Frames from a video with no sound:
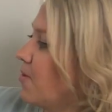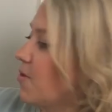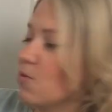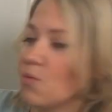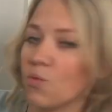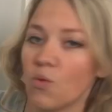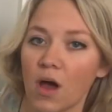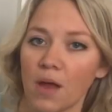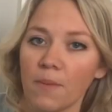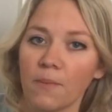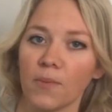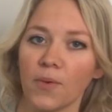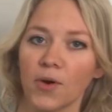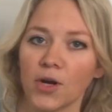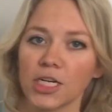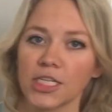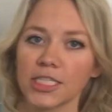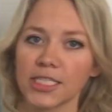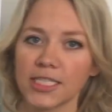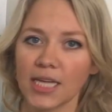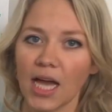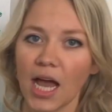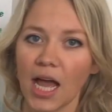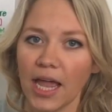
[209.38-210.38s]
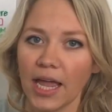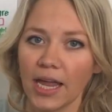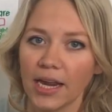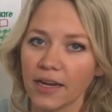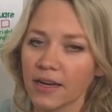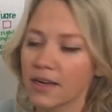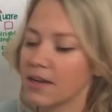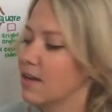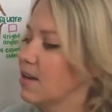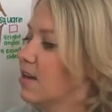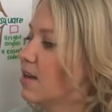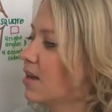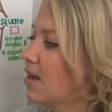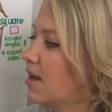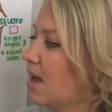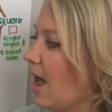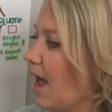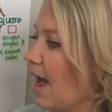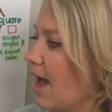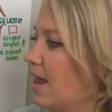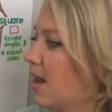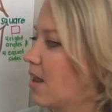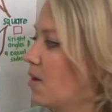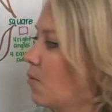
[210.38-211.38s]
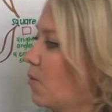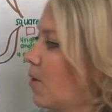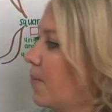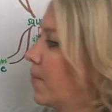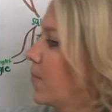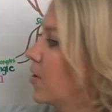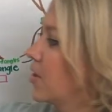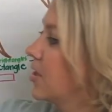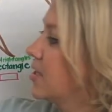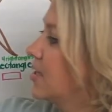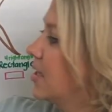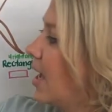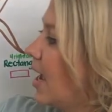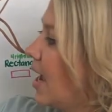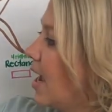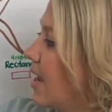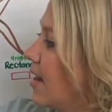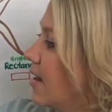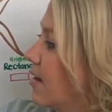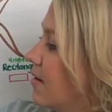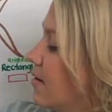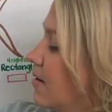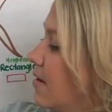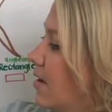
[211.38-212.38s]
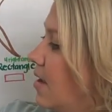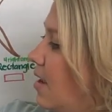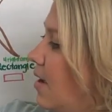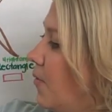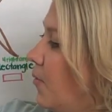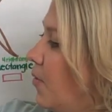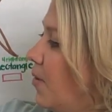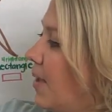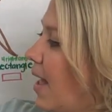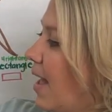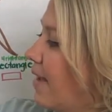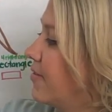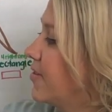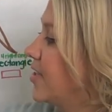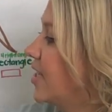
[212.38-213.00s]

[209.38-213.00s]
with 1 more side. Adding 1 more side, it would have